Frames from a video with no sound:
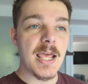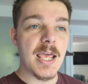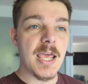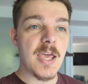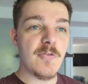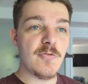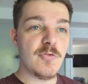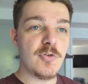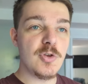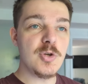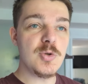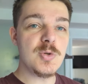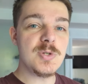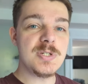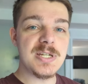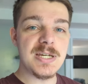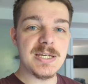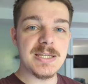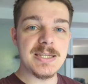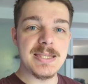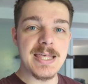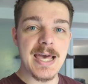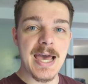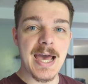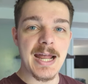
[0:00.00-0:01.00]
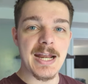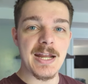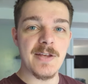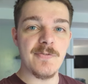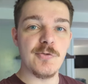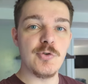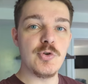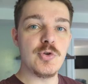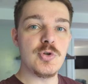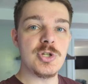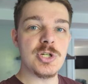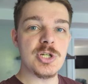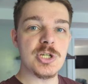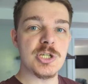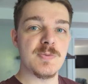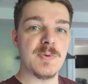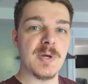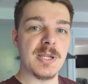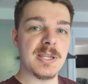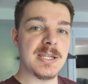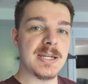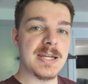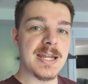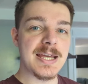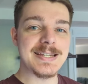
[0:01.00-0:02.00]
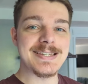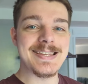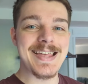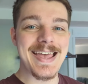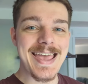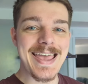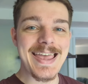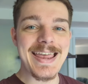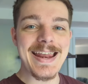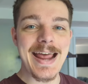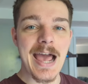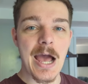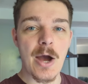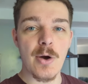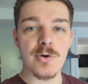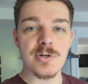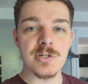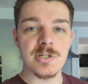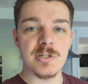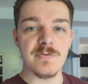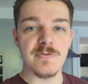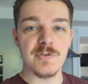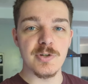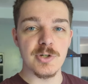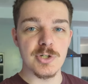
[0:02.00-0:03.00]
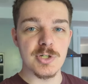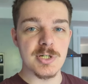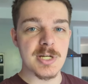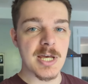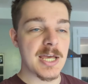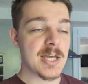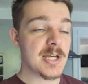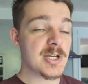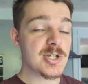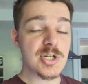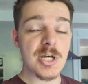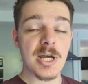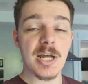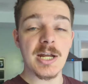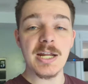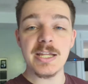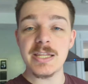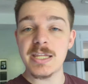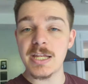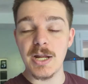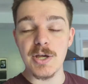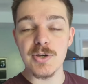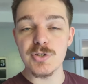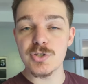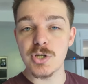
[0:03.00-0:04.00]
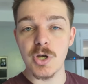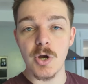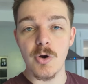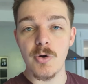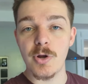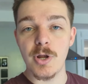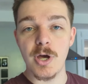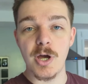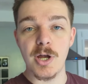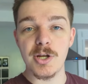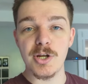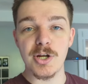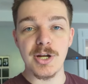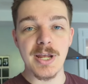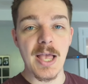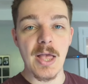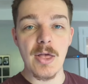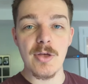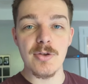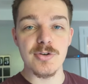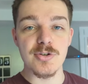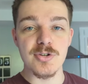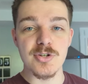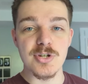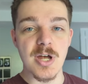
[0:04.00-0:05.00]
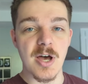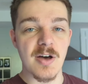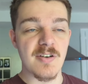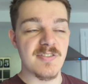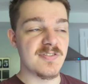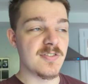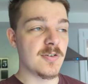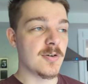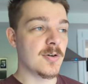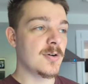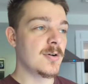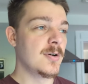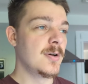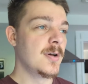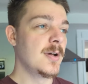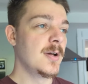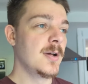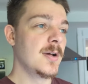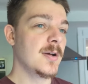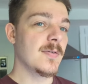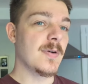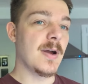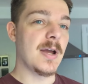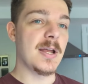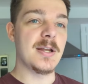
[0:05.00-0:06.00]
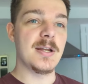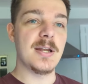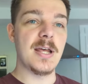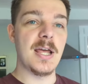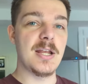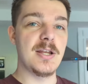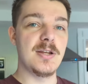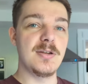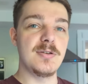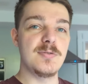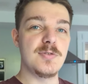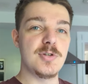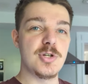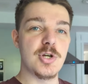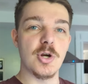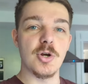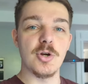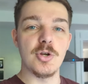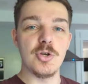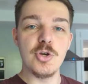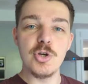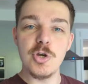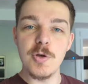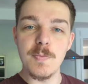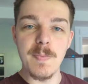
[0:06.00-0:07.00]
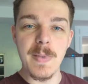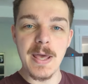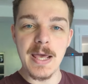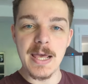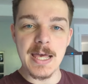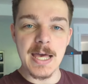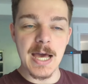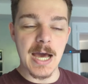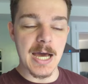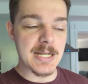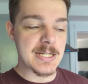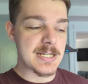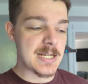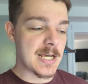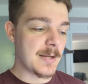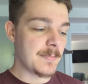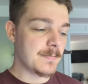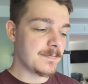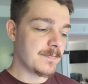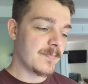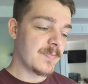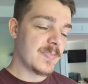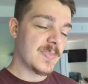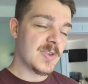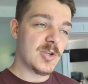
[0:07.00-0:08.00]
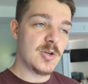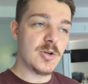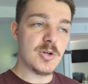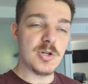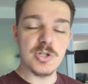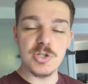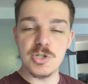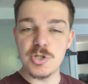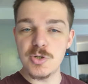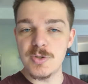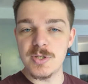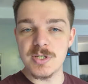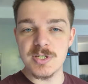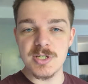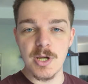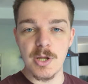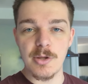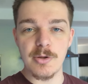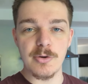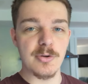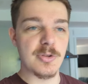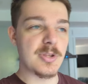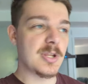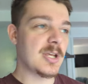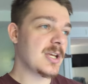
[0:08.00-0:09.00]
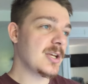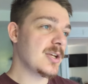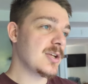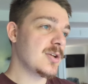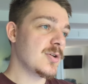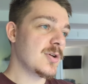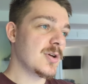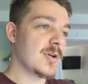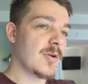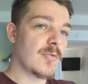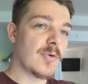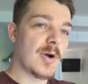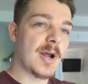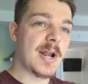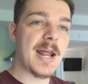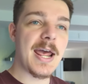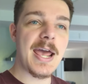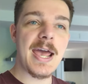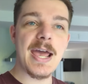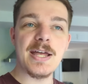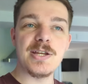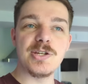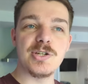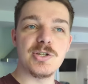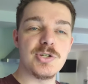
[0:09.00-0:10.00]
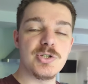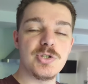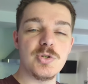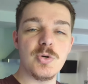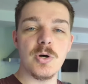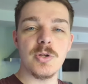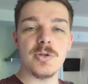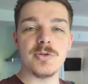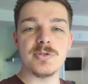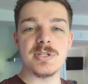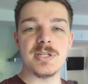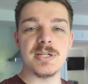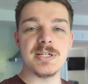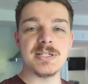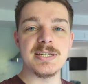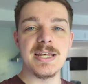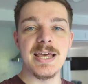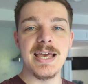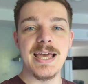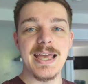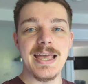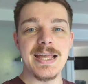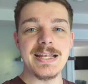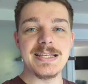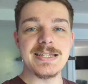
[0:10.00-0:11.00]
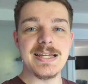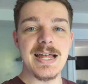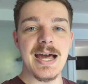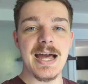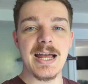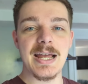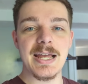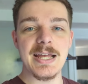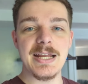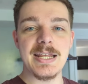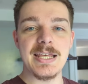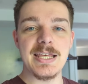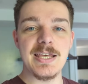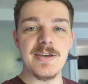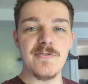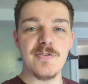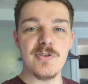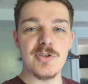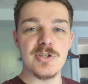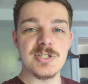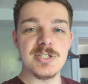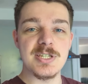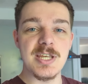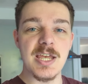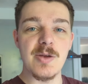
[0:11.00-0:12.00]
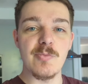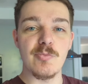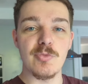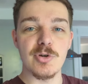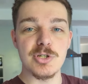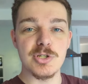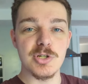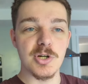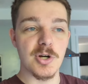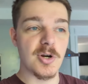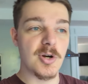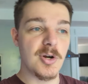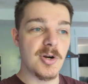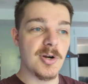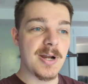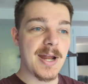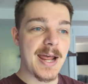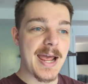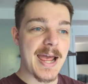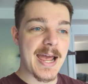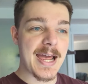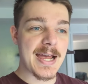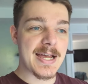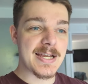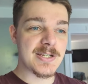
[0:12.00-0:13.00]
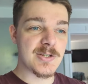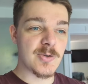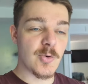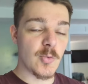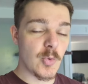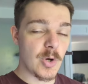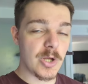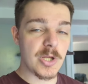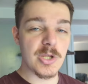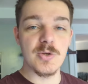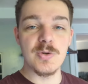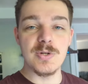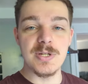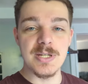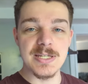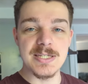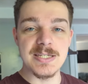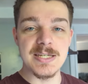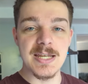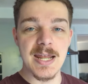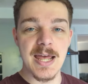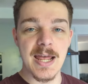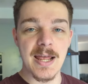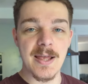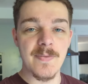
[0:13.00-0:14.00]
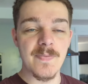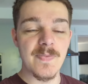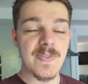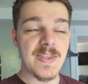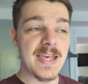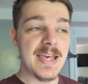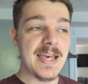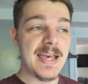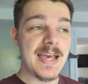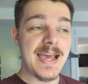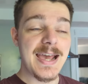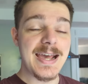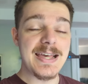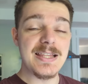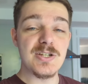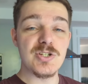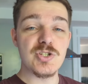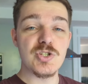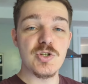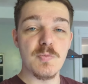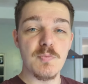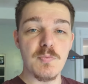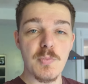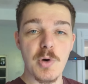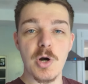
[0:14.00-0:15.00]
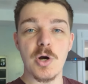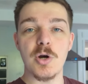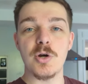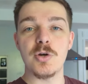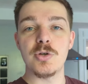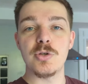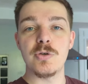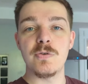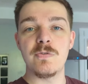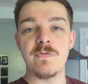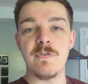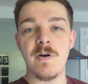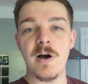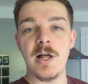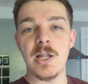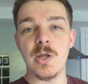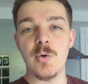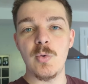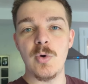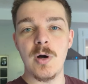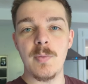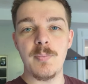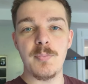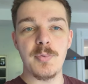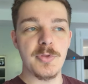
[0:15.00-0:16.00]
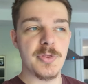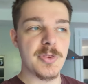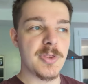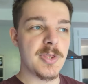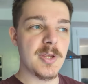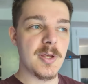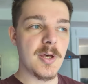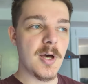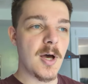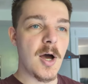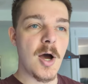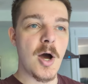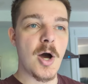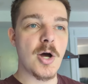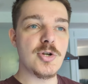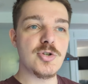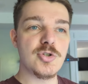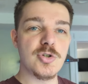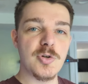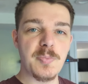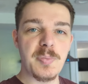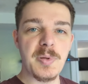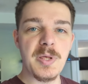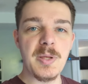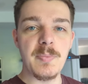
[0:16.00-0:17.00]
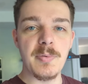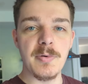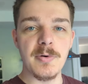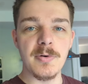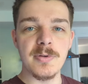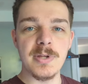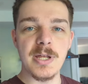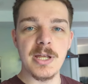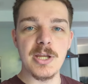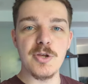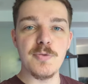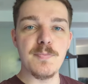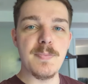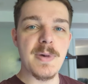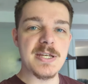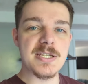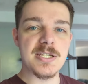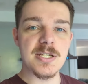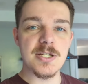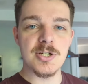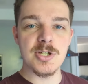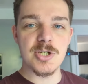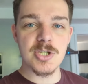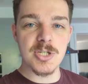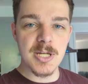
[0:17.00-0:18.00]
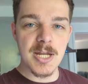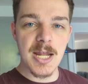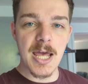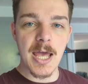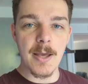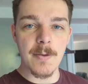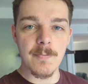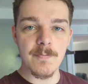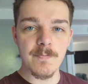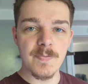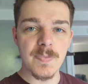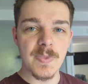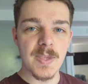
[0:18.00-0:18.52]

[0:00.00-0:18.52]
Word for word: If you did that, if you just spent the next eight hours of your day, because you got nothing else going on, your calendar's not full, right? And sure, you could make content, you could do this other thing, you could run ads, you could do all those things. It's not going to give you the same return as what you did today. And then tomorrow you follow up with the 100 people that you messaged today.